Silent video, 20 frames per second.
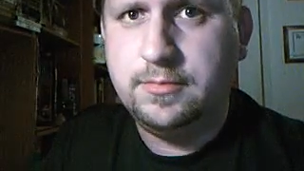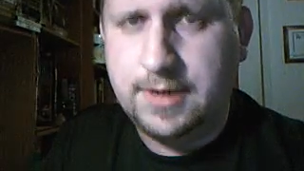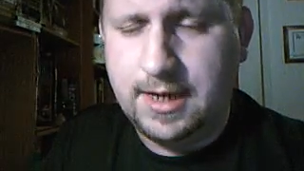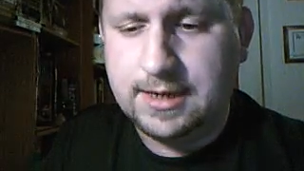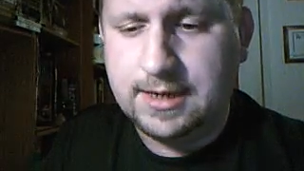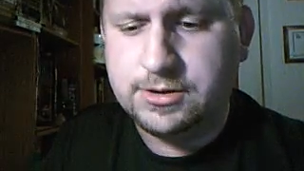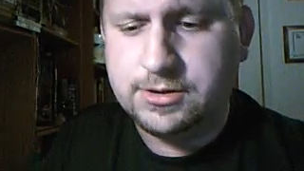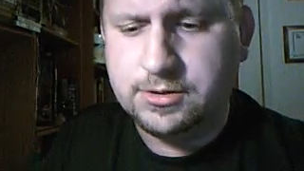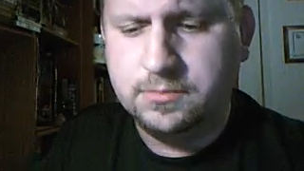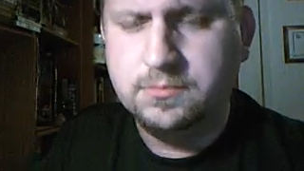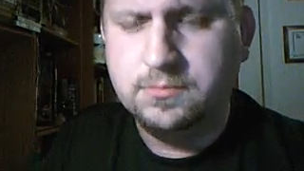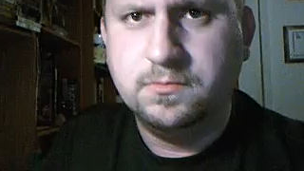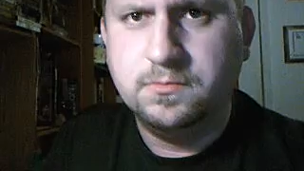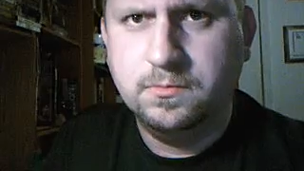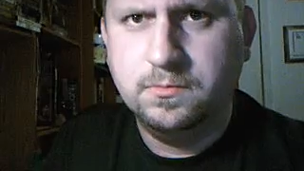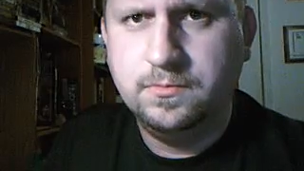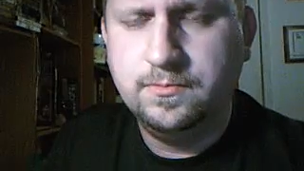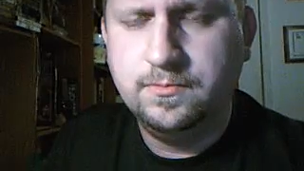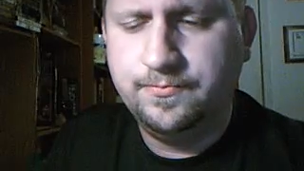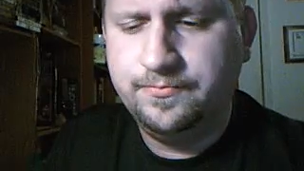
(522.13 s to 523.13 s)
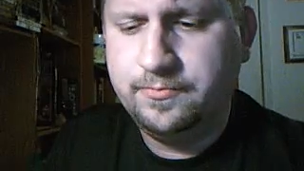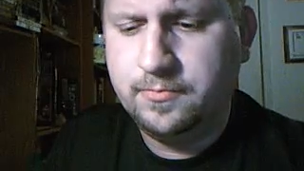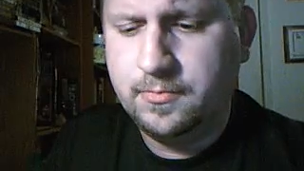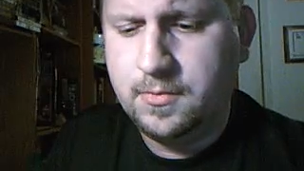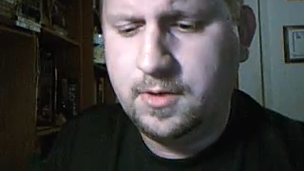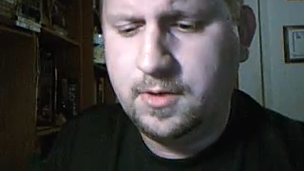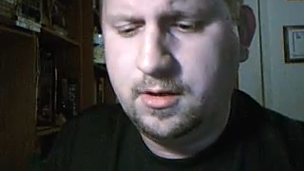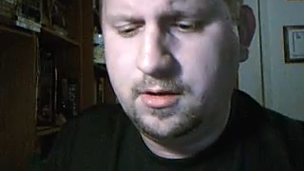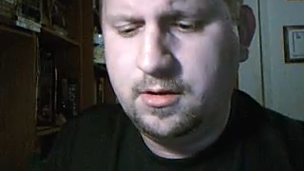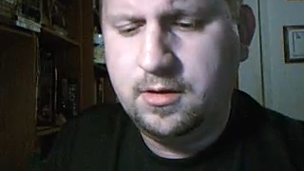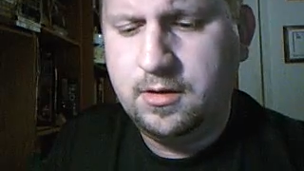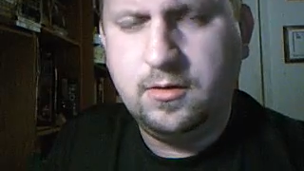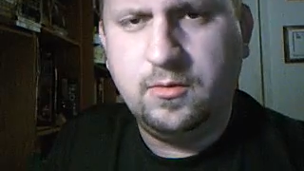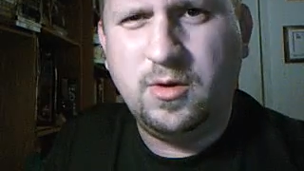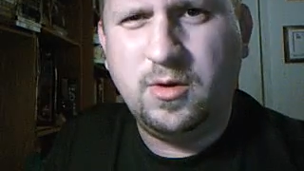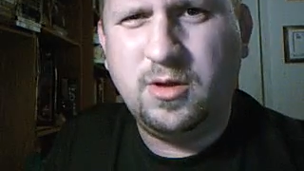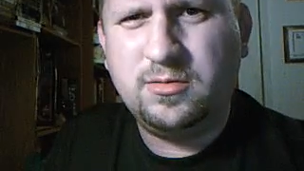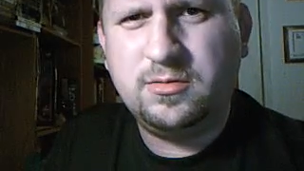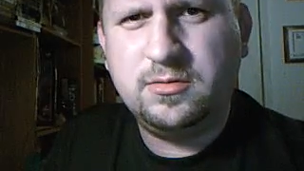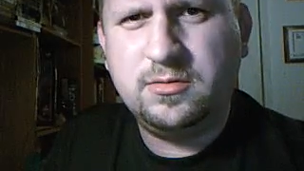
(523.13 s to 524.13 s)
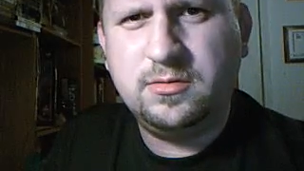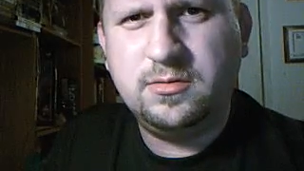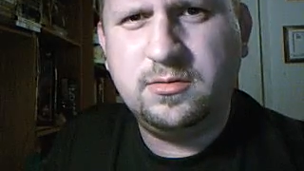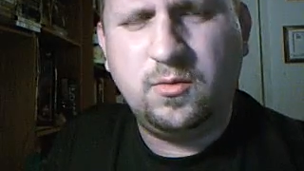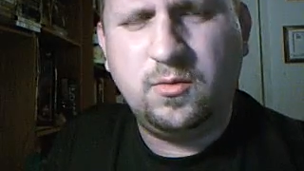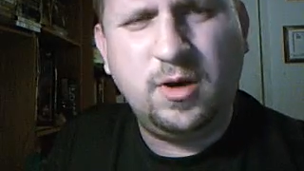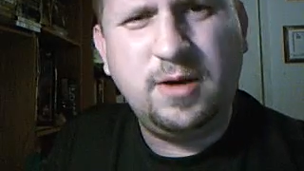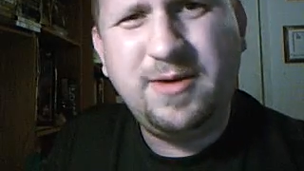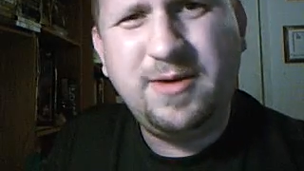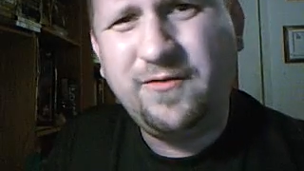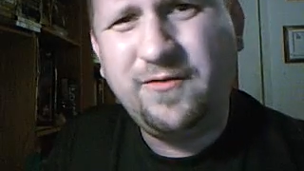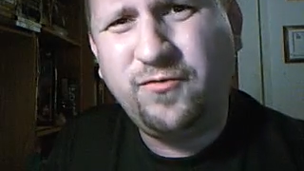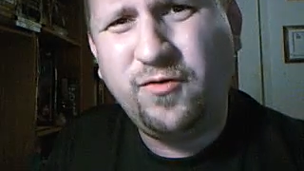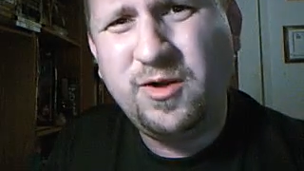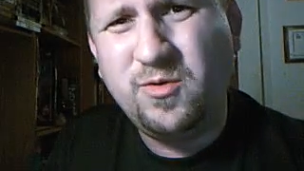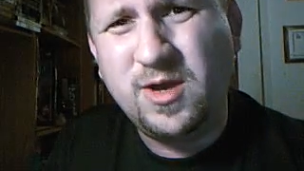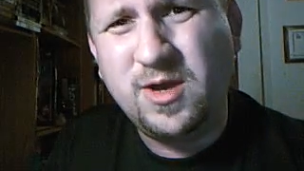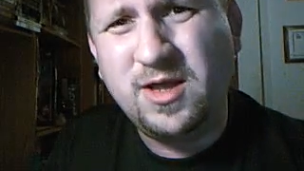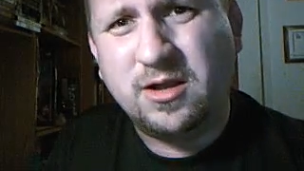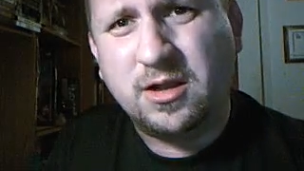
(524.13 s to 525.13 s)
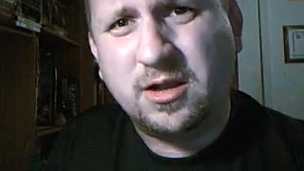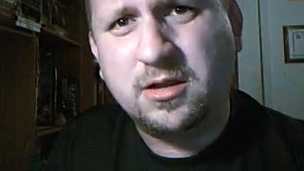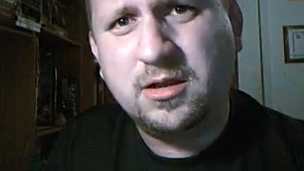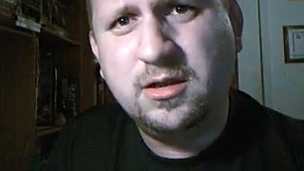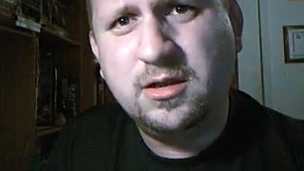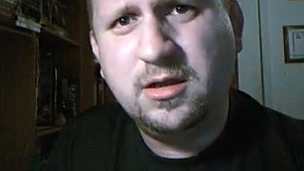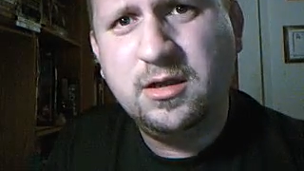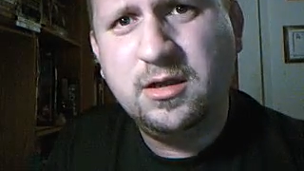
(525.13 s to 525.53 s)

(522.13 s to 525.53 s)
Yes. But what about free will?